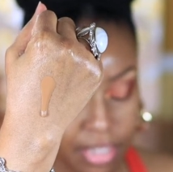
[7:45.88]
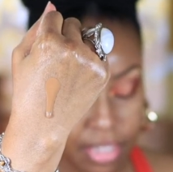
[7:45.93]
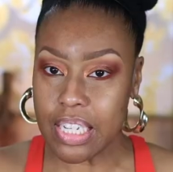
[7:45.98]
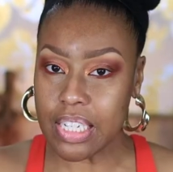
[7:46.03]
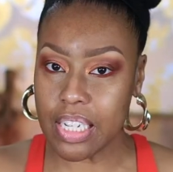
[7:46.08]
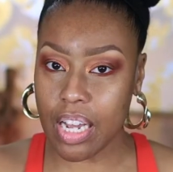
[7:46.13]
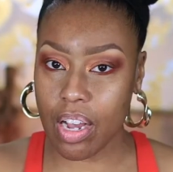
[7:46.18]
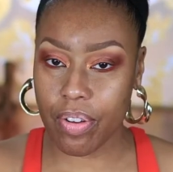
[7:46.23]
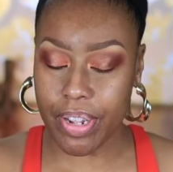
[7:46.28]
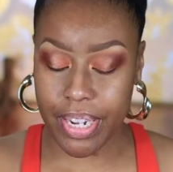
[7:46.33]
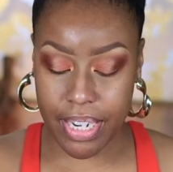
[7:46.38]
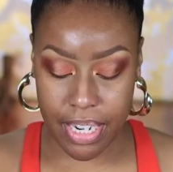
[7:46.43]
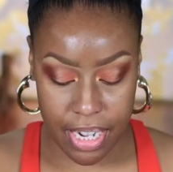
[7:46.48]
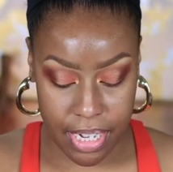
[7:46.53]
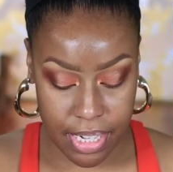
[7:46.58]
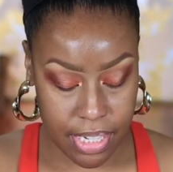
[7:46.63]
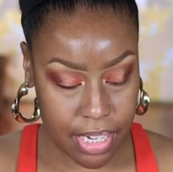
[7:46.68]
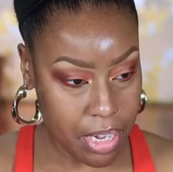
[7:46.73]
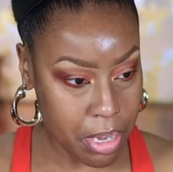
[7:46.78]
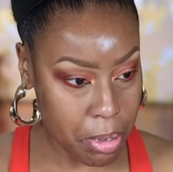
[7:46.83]
So it
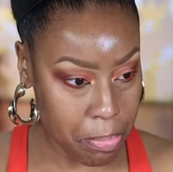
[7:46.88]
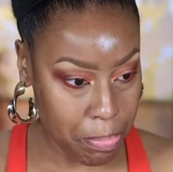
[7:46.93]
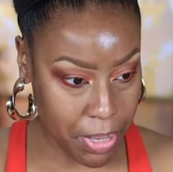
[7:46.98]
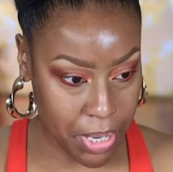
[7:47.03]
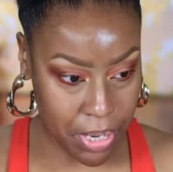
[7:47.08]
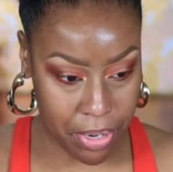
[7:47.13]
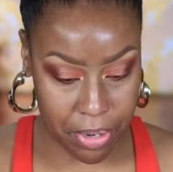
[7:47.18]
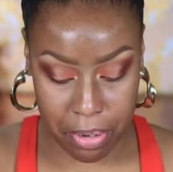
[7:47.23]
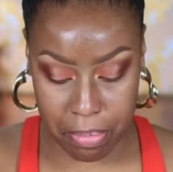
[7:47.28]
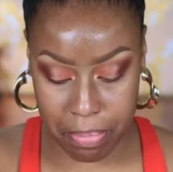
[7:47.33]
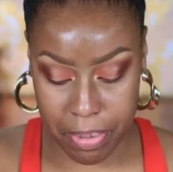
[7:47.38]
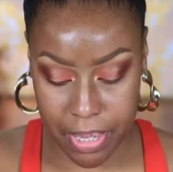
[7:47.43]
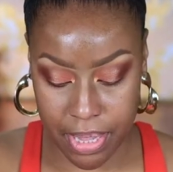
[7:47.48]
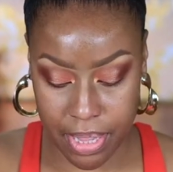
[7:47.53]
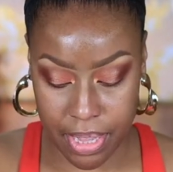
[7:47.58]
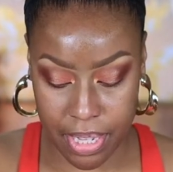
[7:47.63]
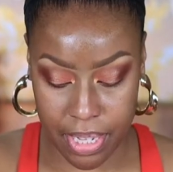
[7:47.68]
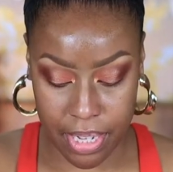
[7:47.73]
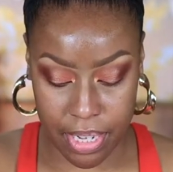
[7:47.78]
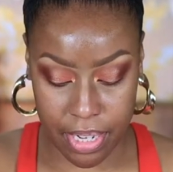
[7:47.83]
doesn't appear to be
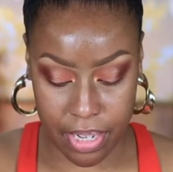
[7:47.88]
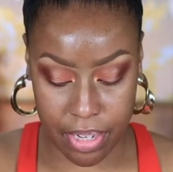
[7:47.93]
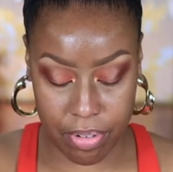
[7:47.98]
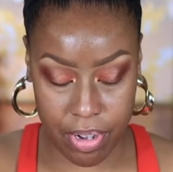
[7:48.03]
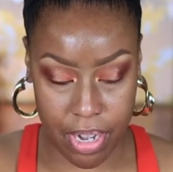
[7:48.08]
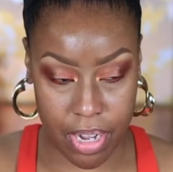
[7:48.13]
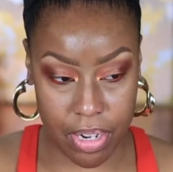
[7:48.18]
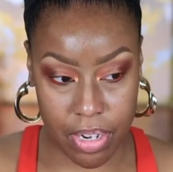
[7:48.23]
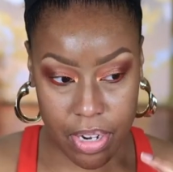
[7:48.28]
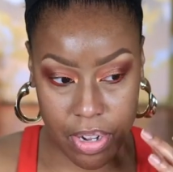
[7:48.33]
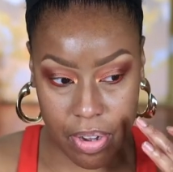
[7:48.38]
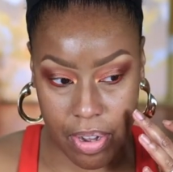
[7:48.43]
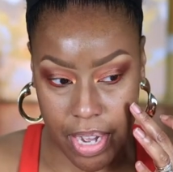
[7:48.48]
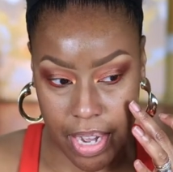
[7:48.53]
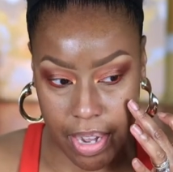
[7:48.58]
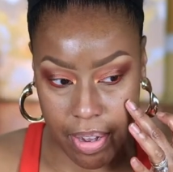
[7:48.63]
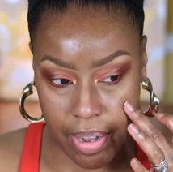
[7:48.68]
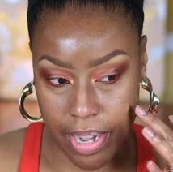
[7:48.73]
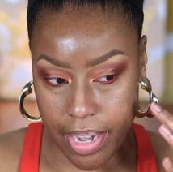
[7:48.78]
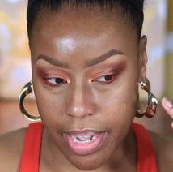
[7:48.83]
thick. You all know
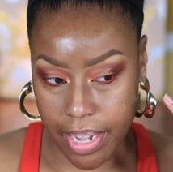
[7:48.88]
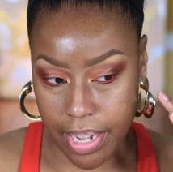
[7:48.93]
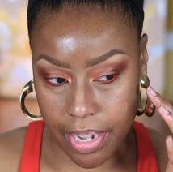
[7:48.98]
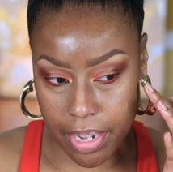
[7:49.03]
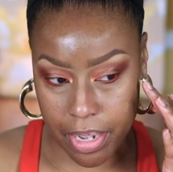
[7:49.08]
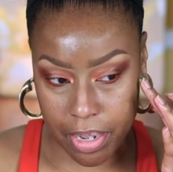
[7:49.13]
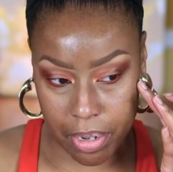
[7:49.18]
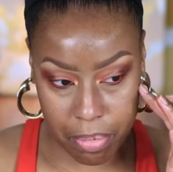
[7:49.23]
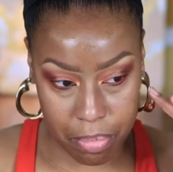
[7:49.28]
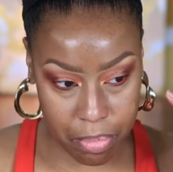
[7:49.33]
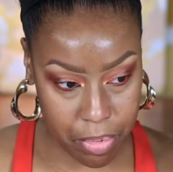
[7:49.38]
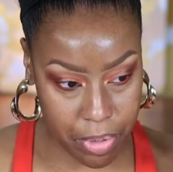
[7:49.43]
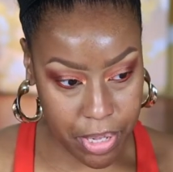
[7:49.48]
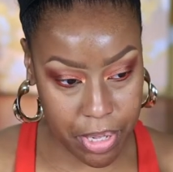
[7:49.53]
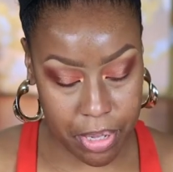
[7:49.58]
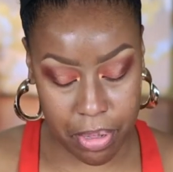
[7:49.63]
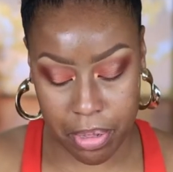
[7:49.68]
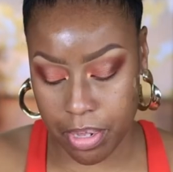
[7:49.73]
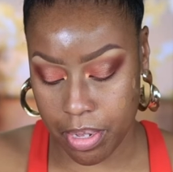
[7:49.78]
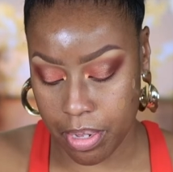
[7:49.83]
how I am
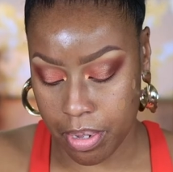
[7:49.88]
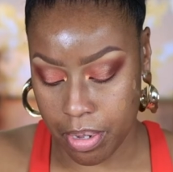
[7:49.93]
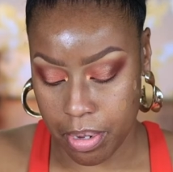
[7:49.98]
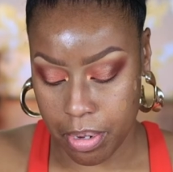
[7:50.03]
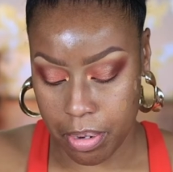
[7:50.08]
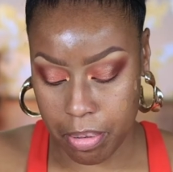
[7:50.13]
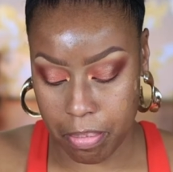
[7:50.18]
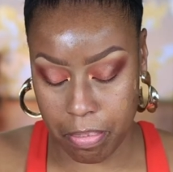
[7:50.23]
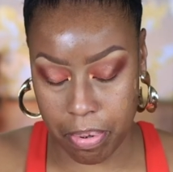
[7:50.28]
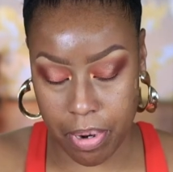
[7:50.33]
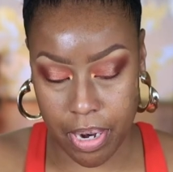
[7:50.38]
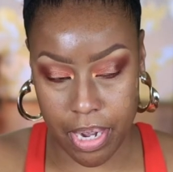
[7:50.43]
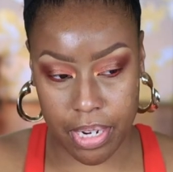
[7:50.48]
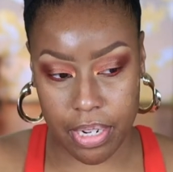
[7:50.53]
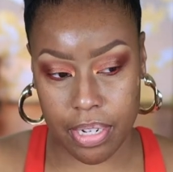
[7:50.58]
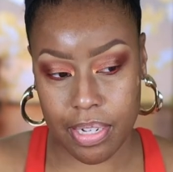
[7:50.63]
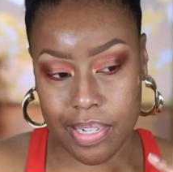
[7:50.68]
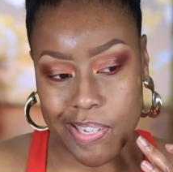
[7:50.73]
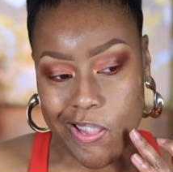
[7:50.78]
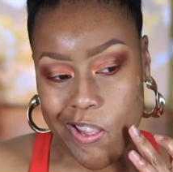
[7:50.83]
with
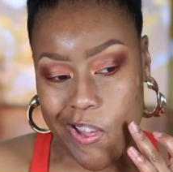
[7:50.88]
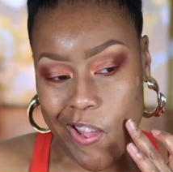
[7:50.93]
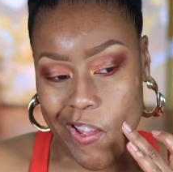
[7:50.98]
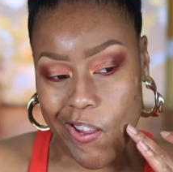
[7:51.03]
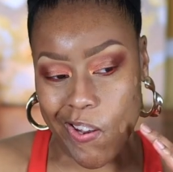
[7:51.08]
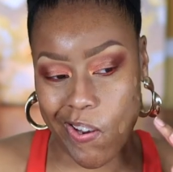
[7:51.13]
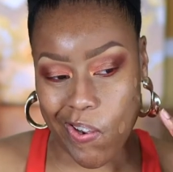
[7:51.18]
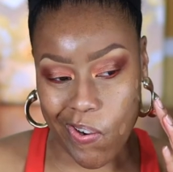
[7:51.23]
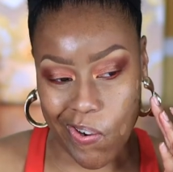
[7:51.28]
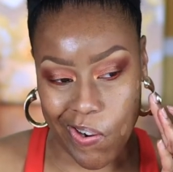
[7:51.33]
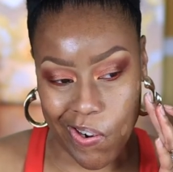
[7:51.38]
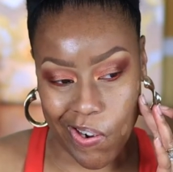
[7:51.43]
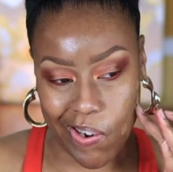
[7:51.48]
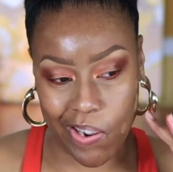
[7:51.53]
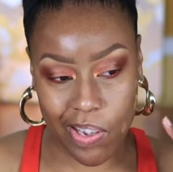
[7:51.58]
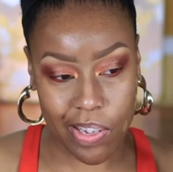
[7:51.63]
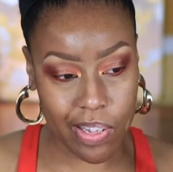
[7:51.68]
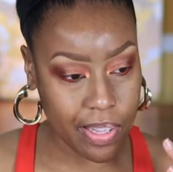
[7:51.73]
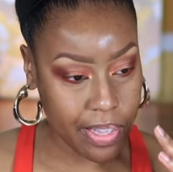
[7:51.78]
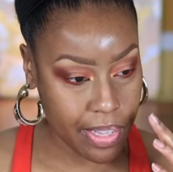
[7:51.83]
products that
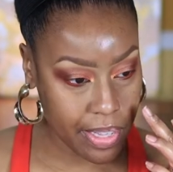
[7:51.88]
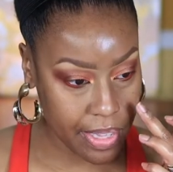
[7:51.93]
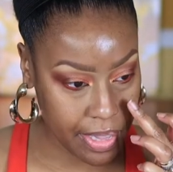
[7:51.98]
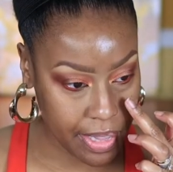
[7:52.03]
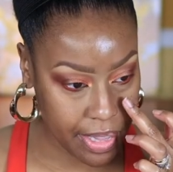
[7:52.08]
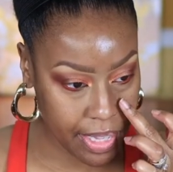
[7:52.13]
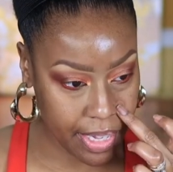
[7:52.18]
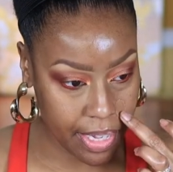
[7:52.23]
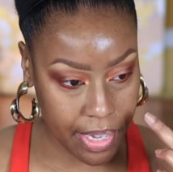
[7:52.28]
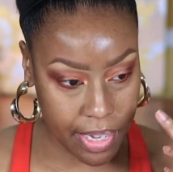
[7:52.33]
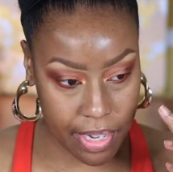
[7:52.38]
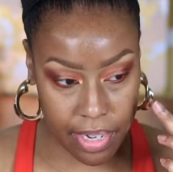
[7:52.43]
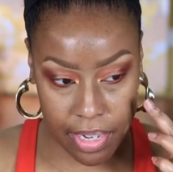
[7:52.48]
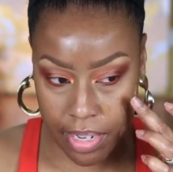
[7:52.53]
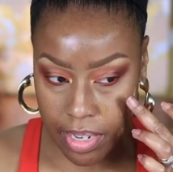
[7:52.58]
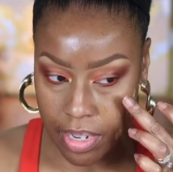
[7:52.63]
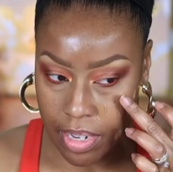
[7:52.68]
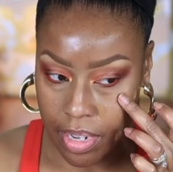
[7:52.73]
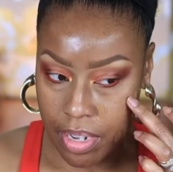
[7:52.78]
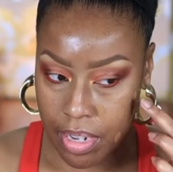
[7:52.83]
are thick
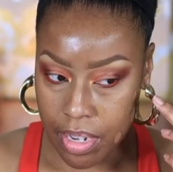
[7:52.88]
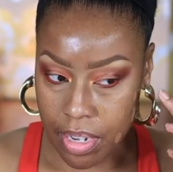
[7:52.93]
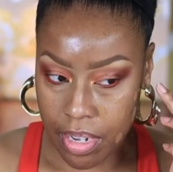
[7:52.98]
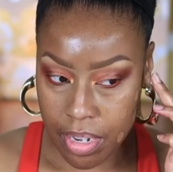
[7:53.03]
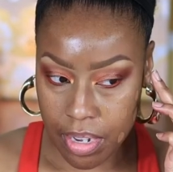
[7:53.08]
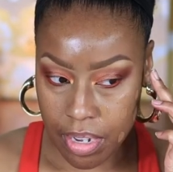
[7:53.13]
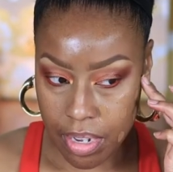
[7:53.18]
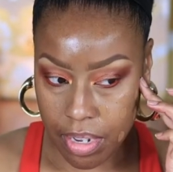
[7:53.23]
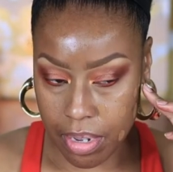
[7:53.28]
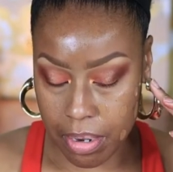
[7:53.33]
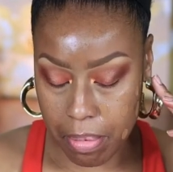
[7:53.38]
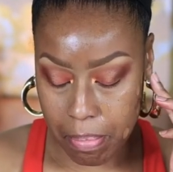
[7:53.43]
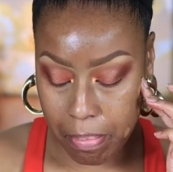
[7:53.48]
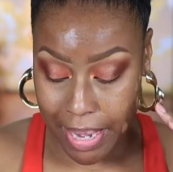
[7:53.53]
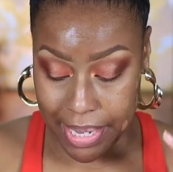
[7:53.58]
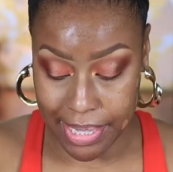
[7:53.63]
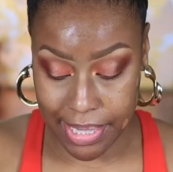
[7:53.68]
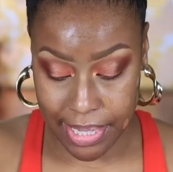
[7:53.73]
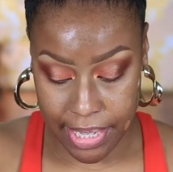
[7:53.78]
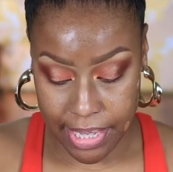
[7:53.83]
on
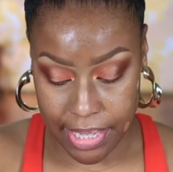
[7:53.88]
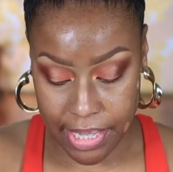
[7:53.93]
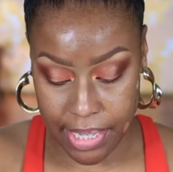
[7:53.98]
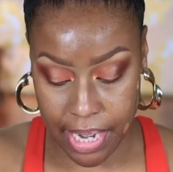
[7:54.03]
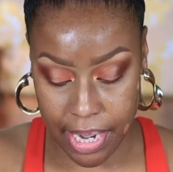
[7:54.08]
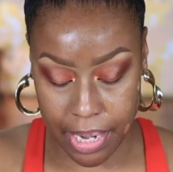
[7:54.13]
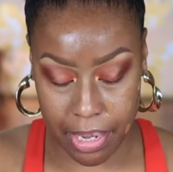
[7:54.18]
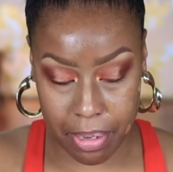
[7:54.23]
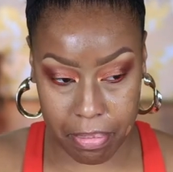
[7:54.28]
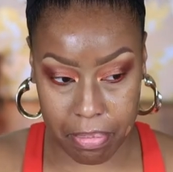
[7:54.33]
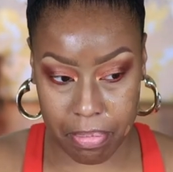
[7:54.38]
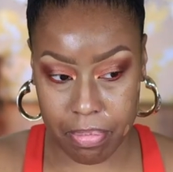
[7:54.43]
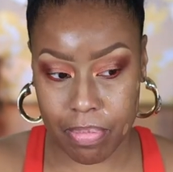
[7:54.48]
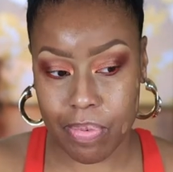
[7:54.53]
my skin type.